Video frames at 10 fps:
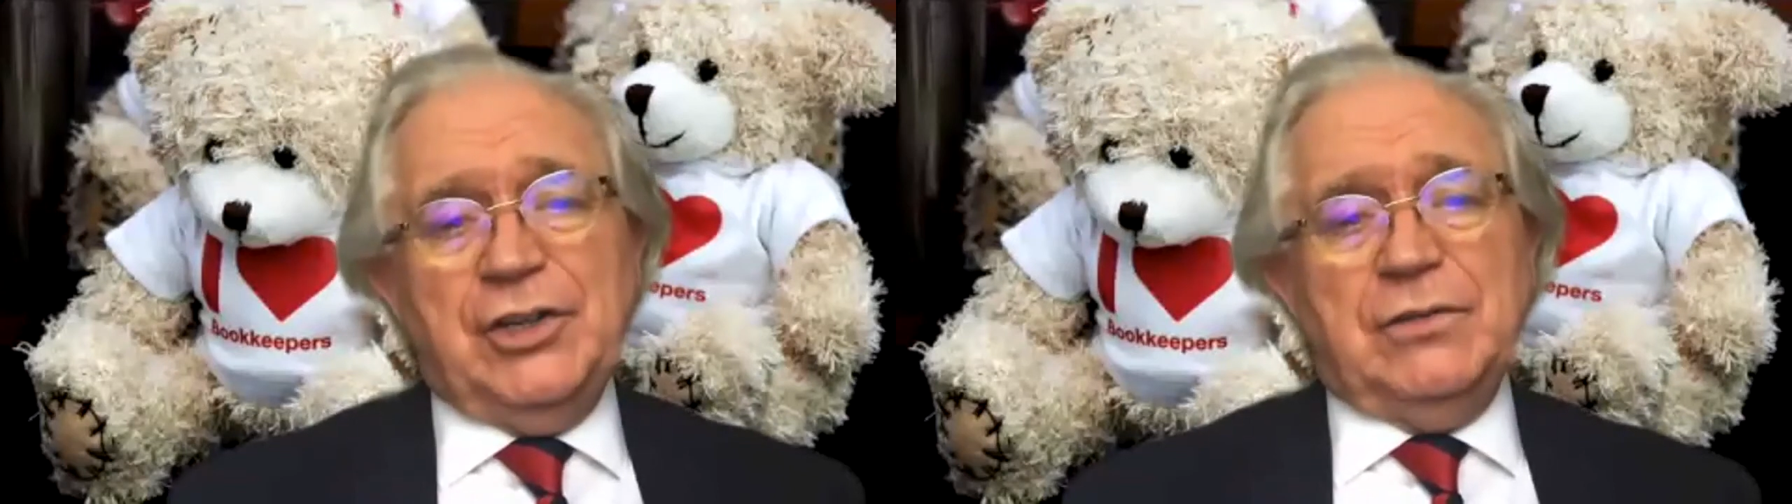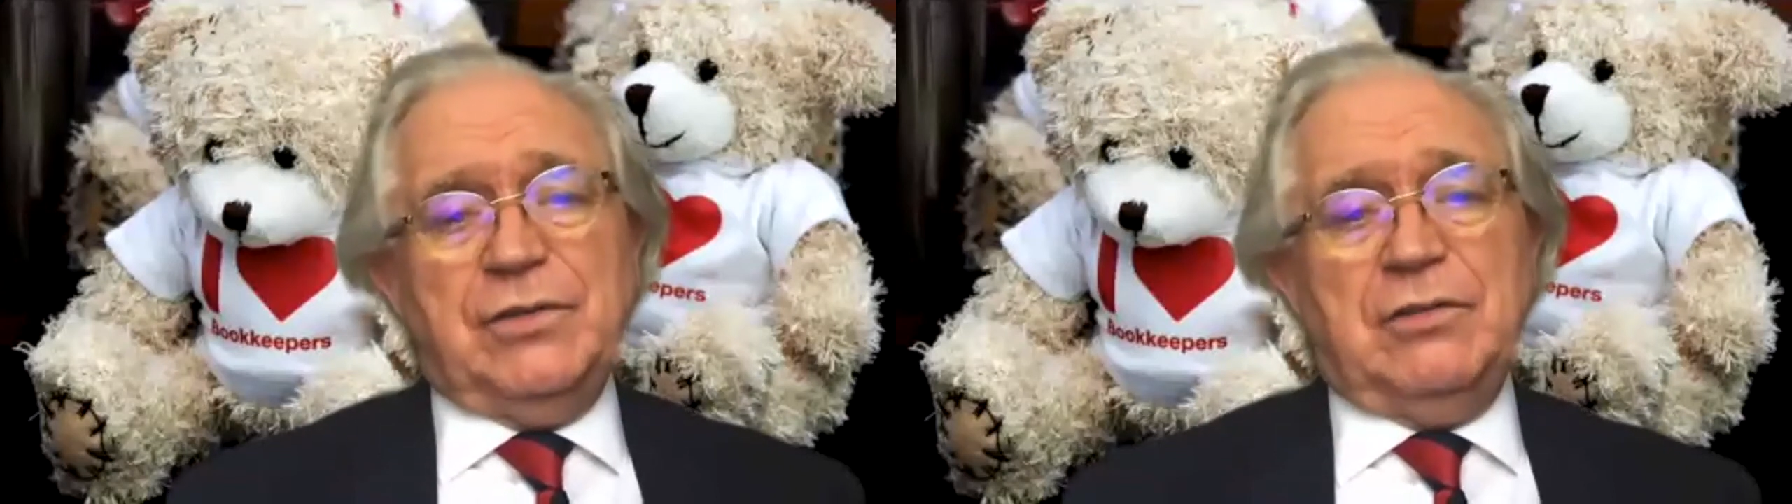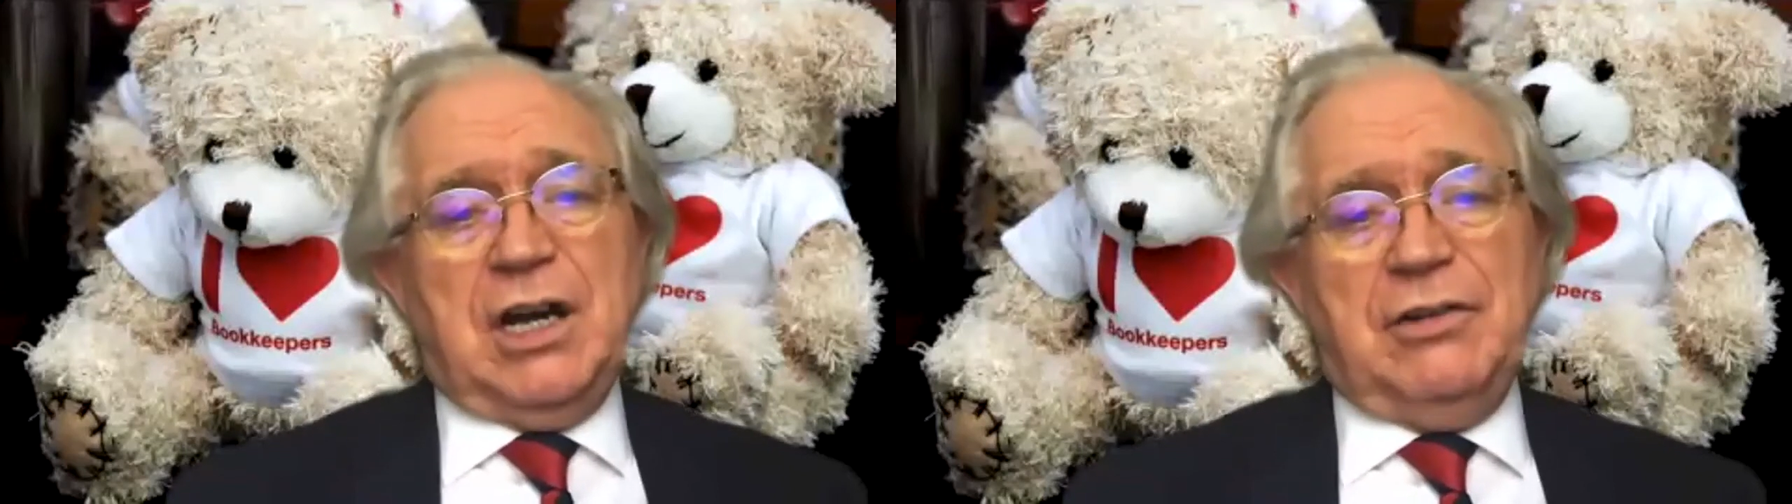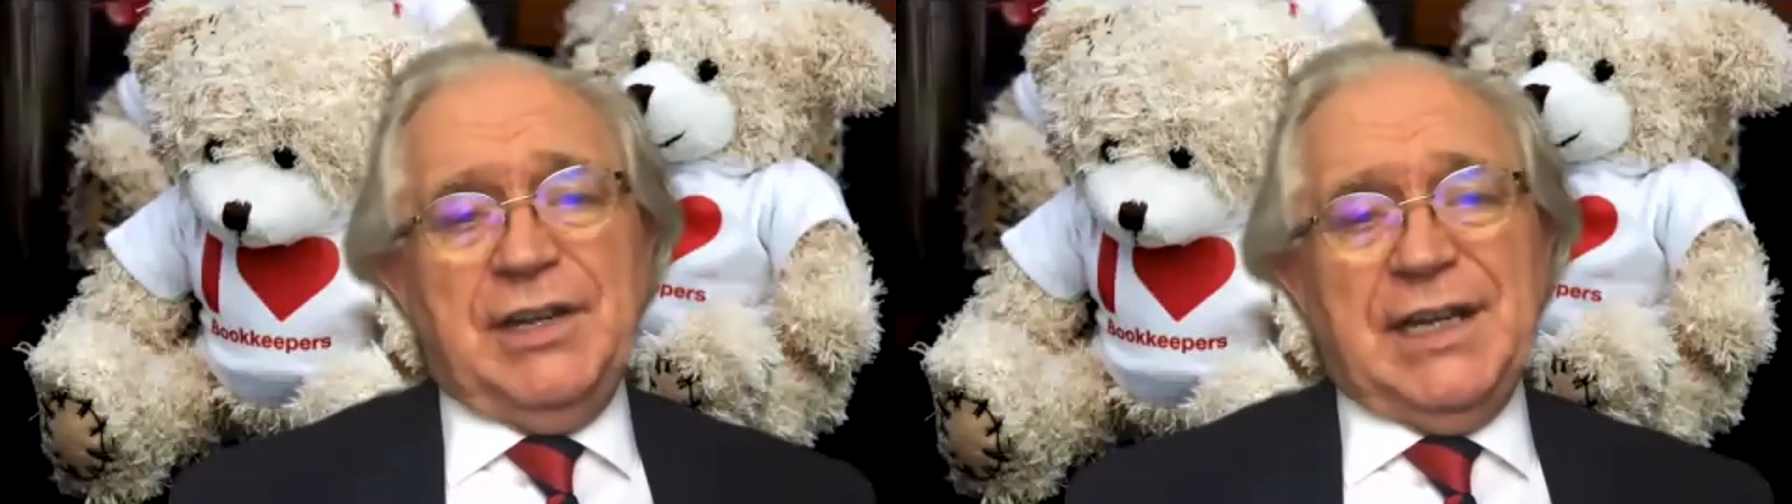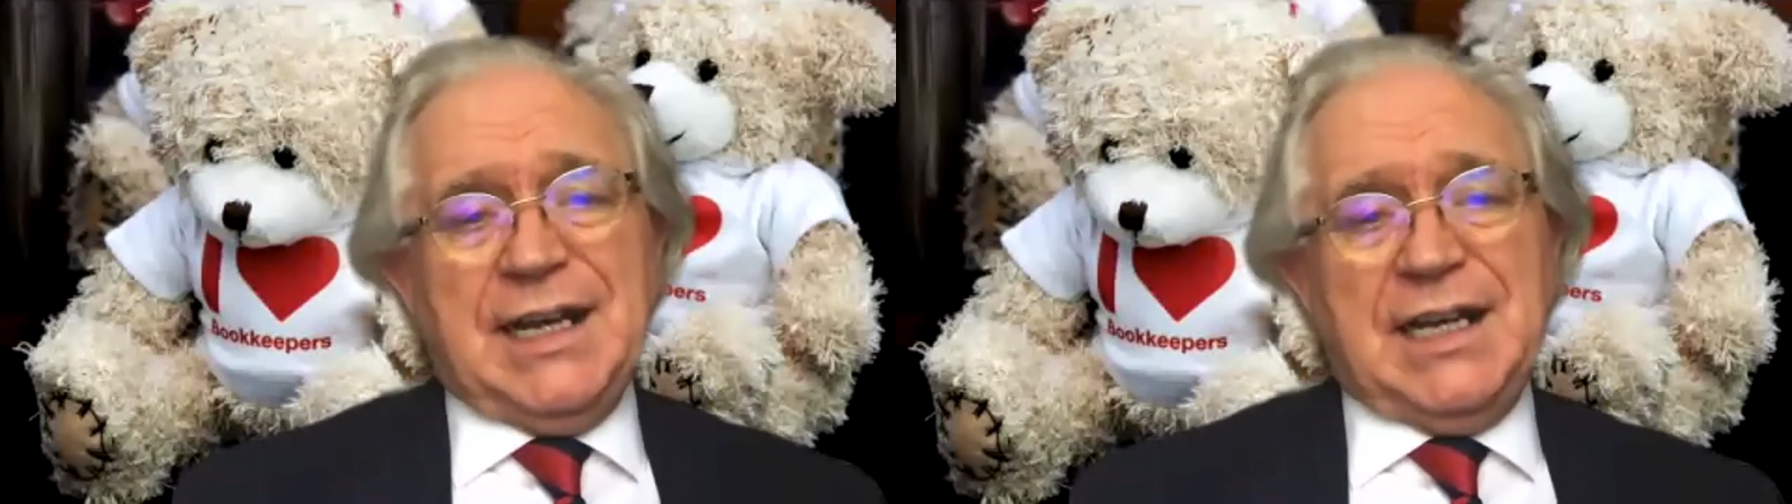Ferrari
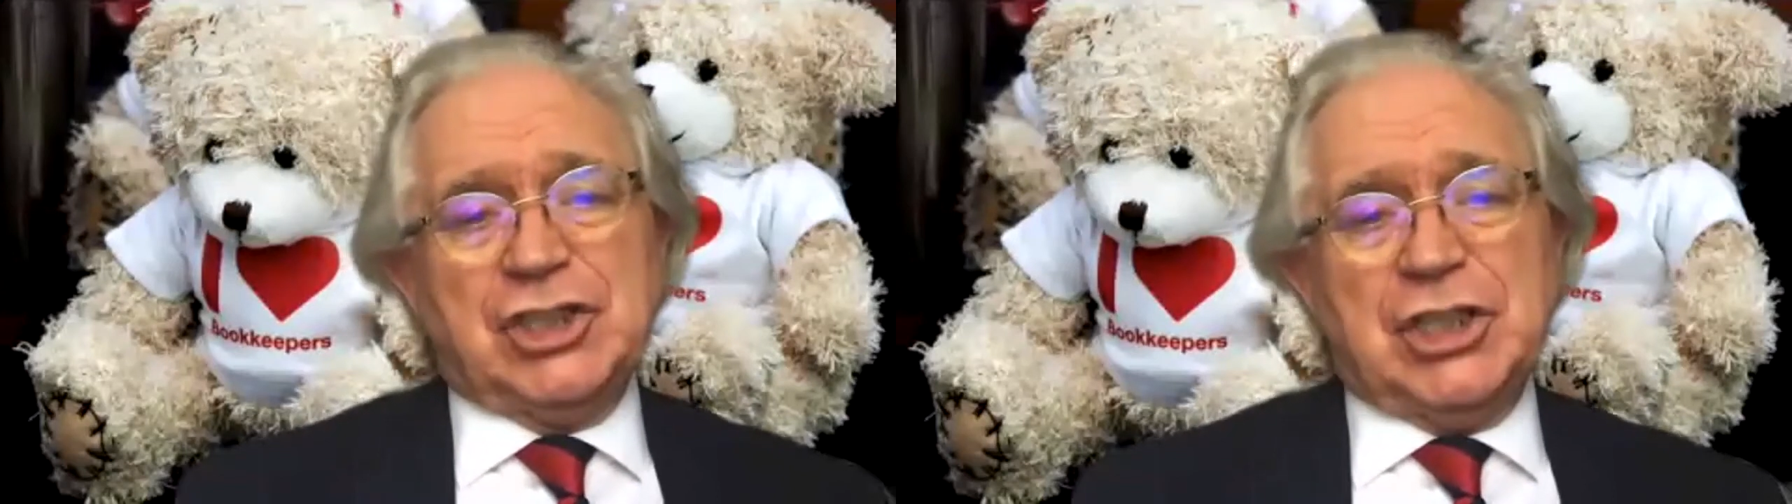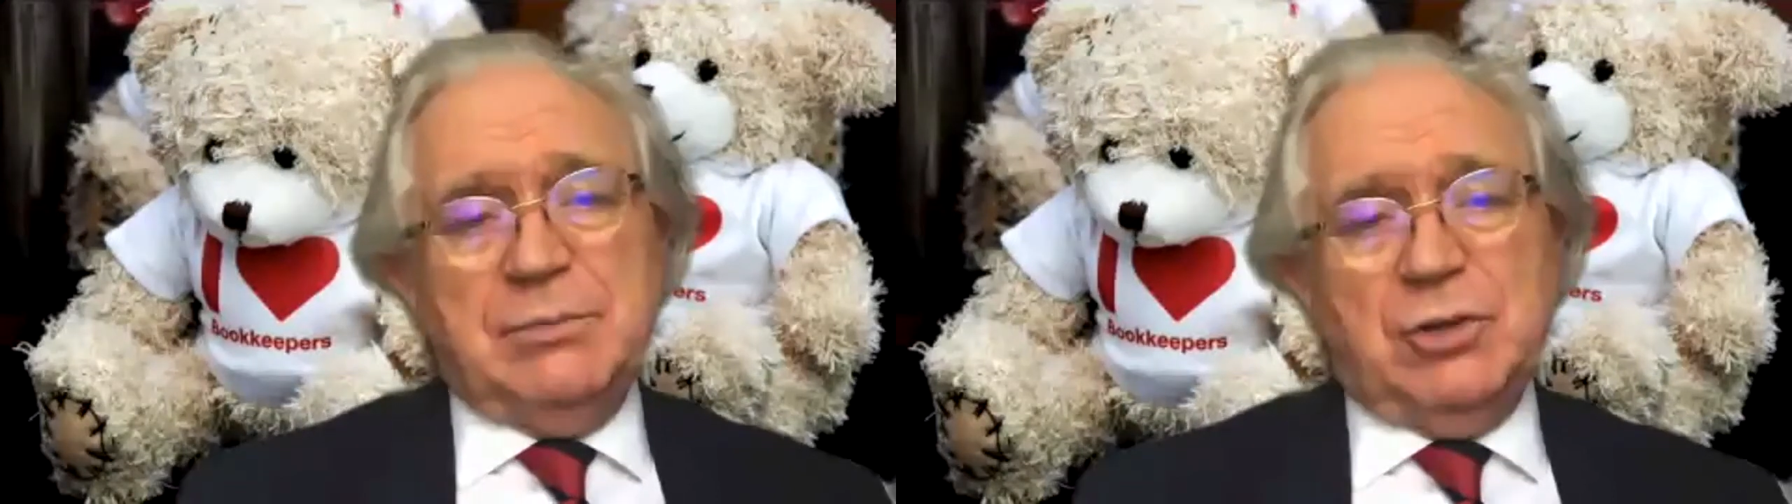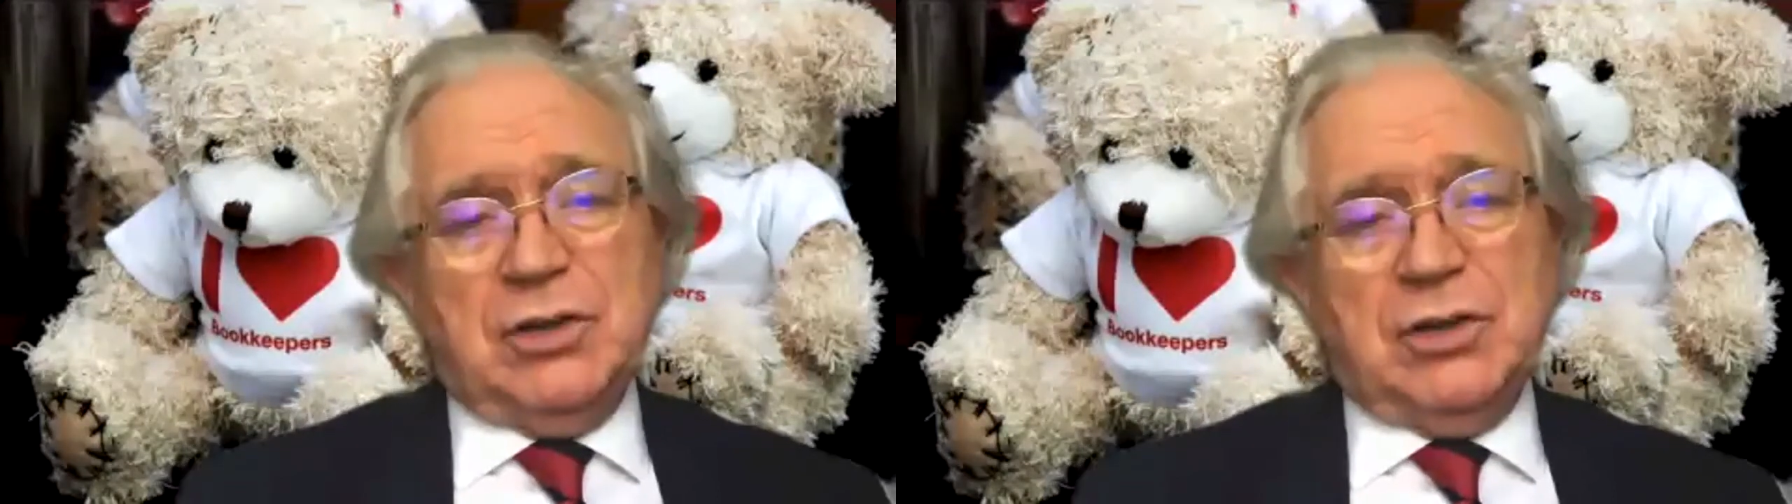in cash anymore.